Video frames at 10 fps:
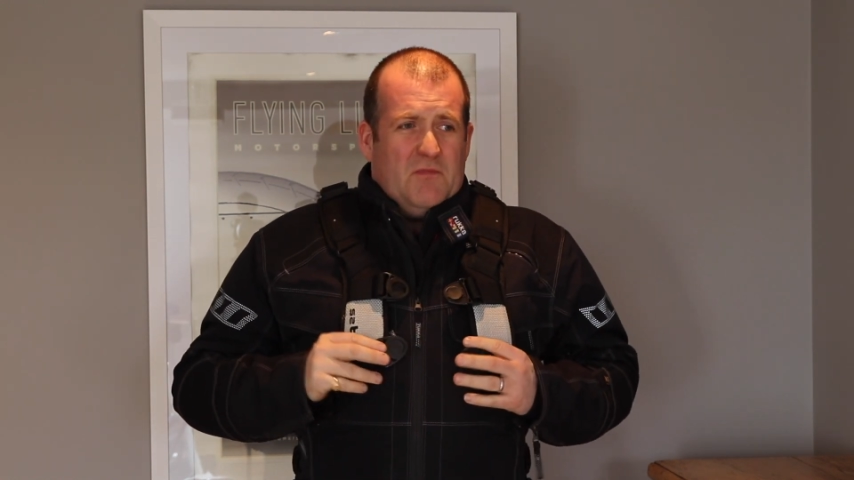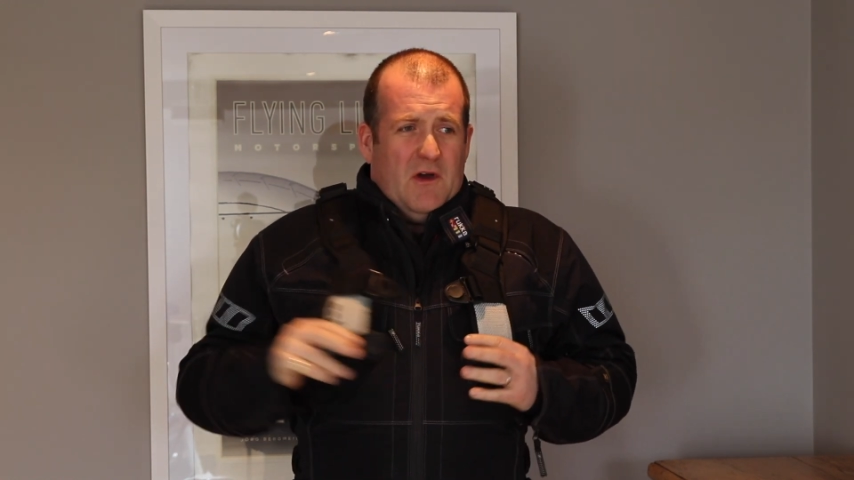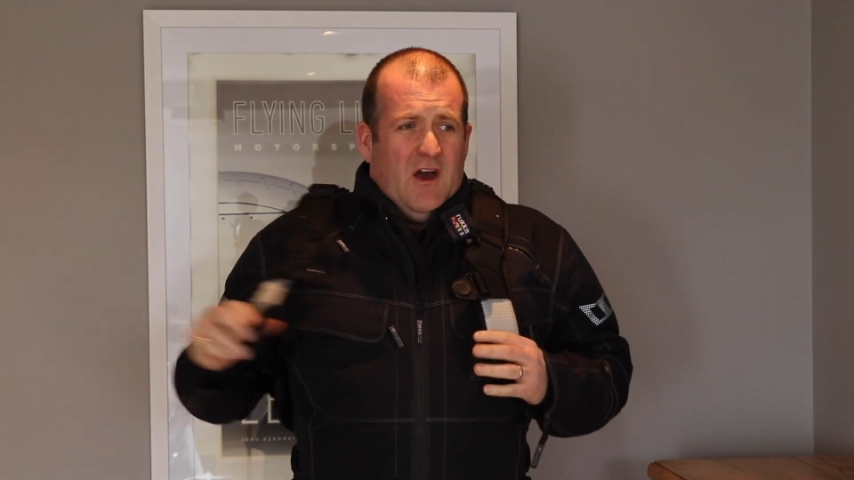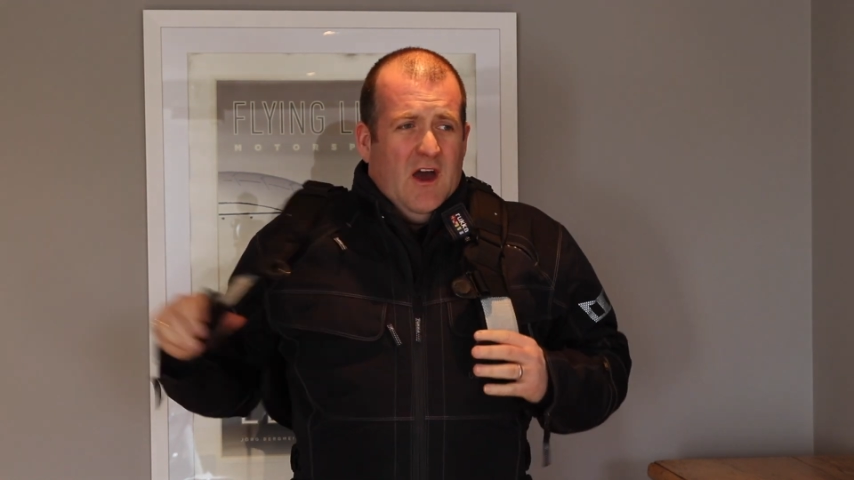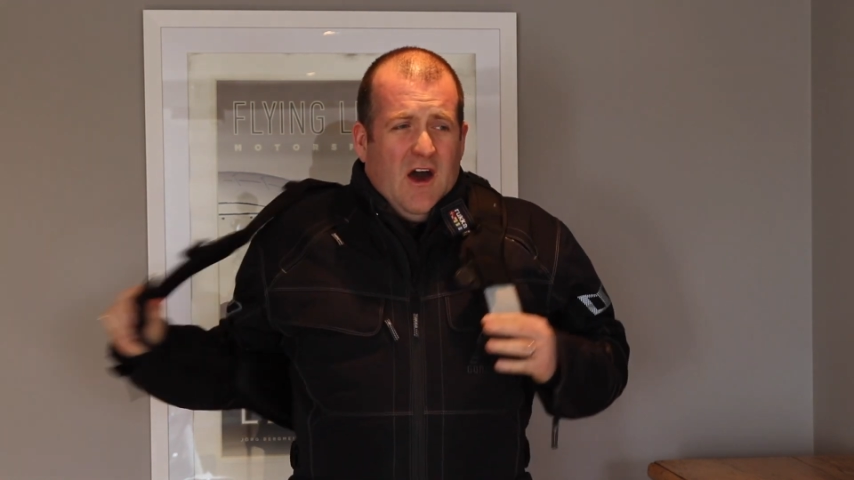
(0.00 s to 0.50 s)

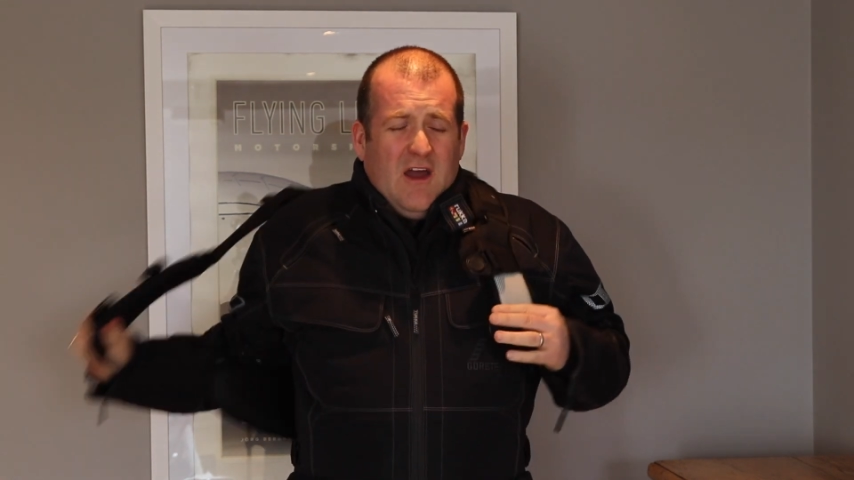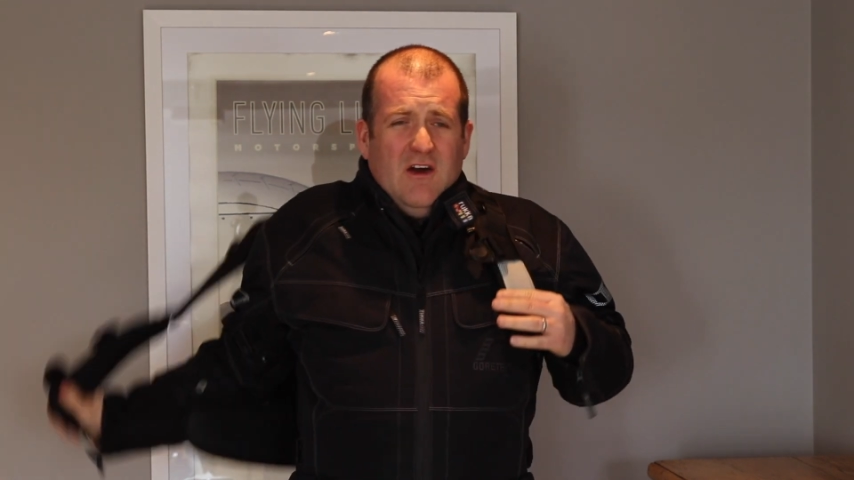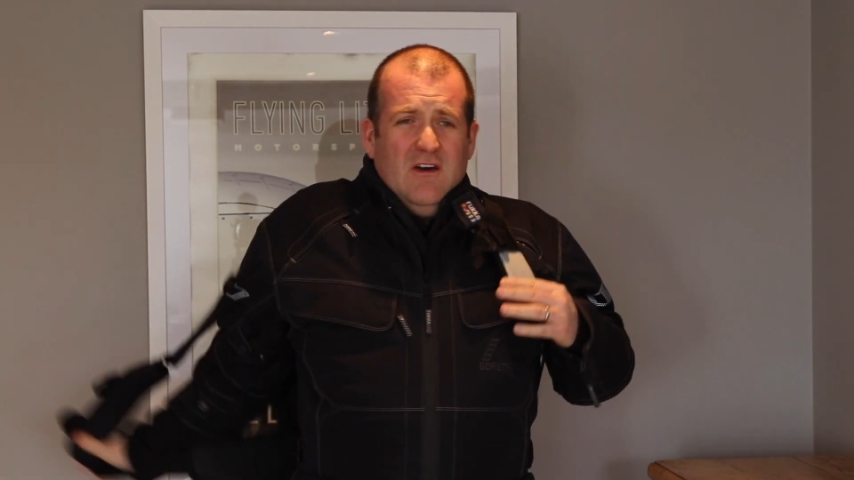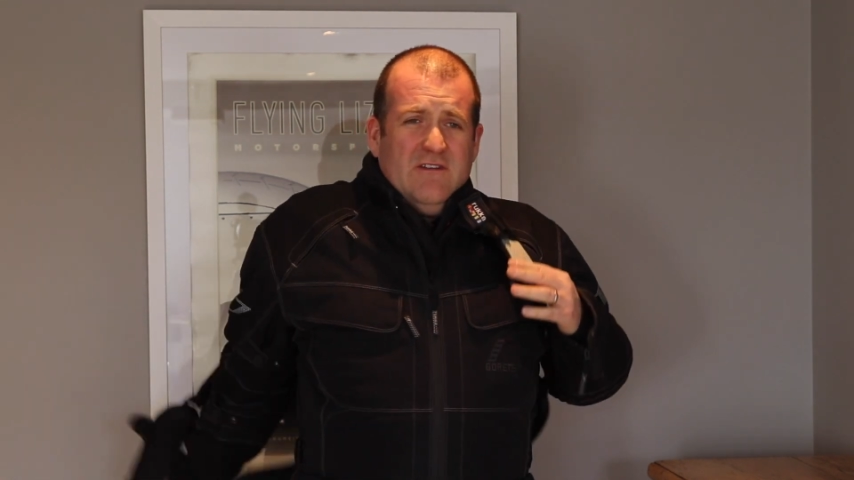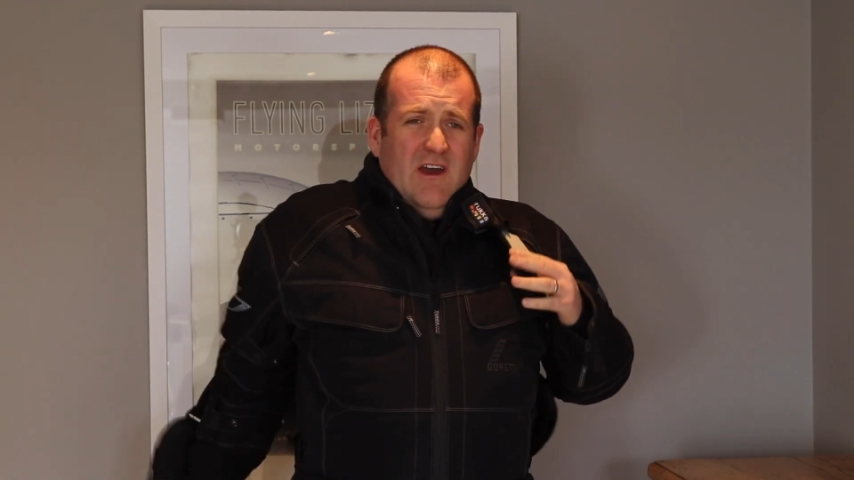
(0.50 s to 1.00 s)
but I
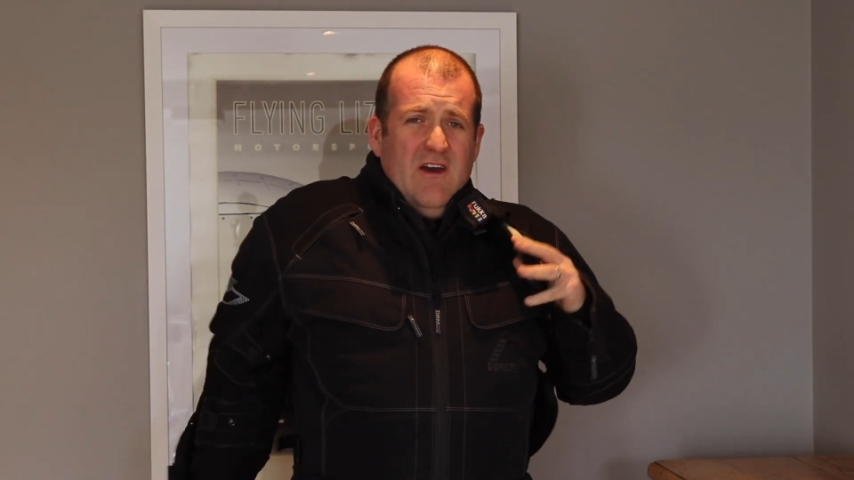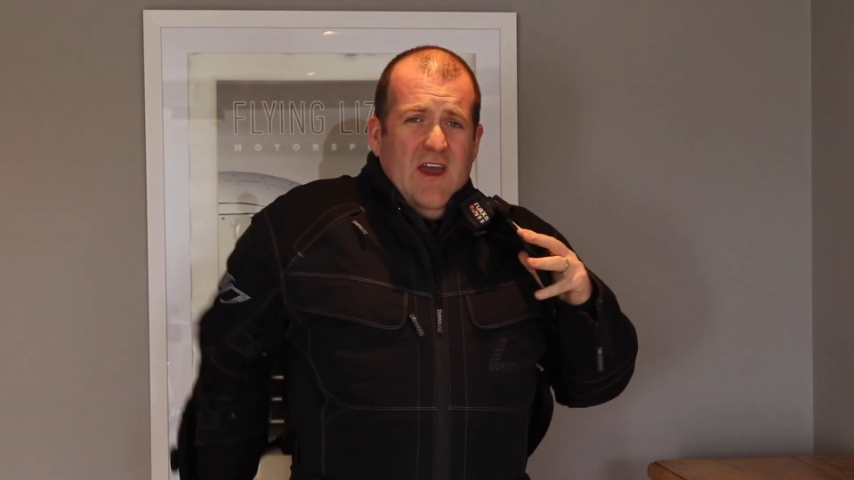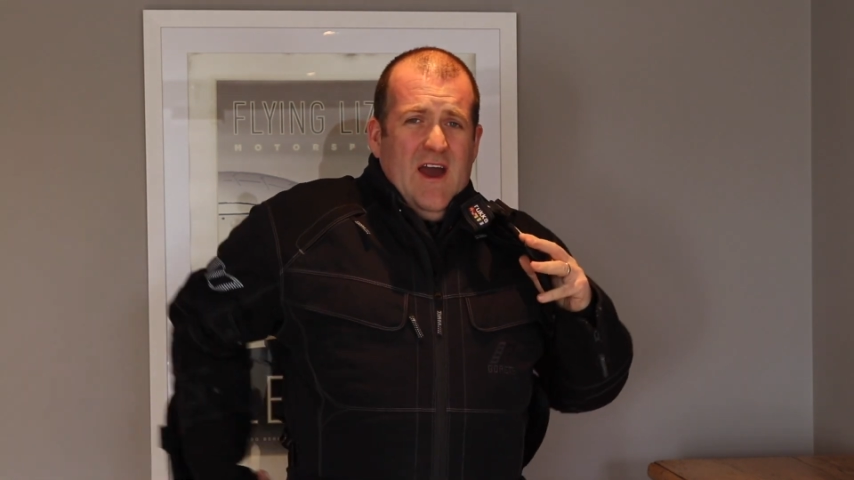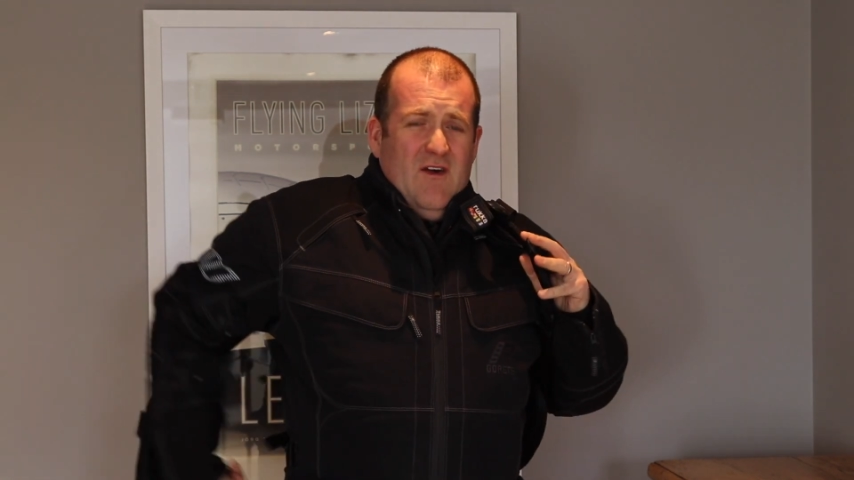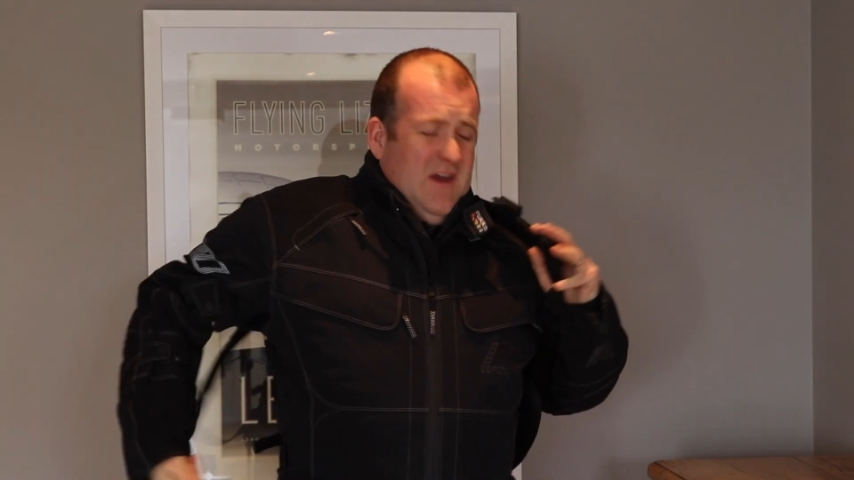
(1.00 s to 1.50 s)
can't tell you how